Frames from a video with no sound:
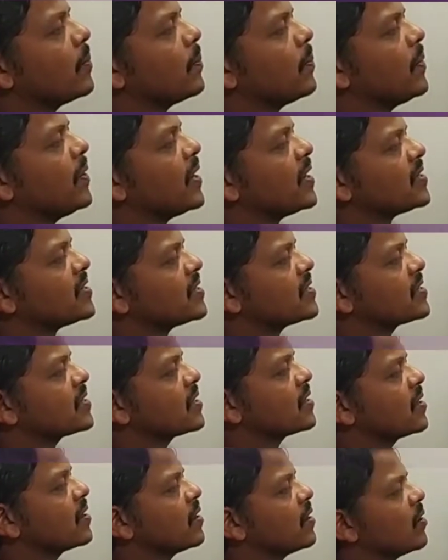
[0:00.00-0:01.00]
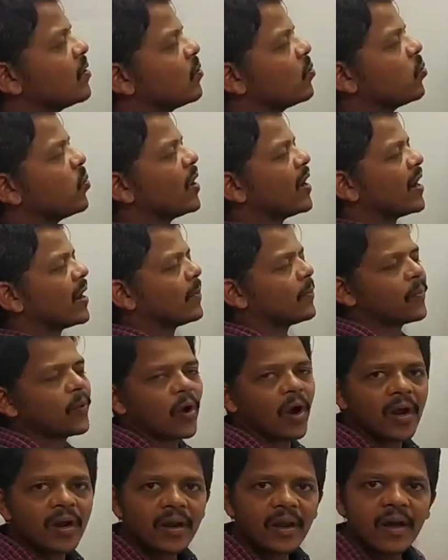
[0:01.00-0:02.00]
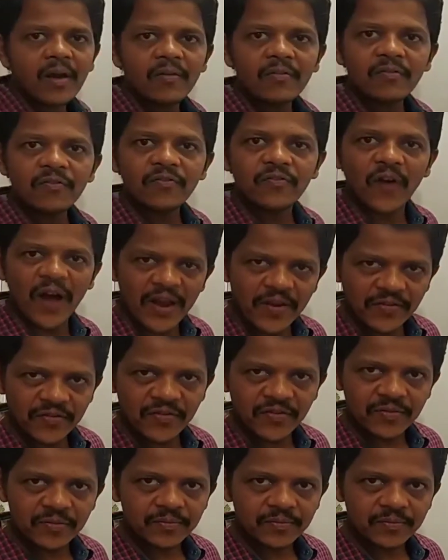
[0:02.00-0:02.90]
plus 1 upon 5.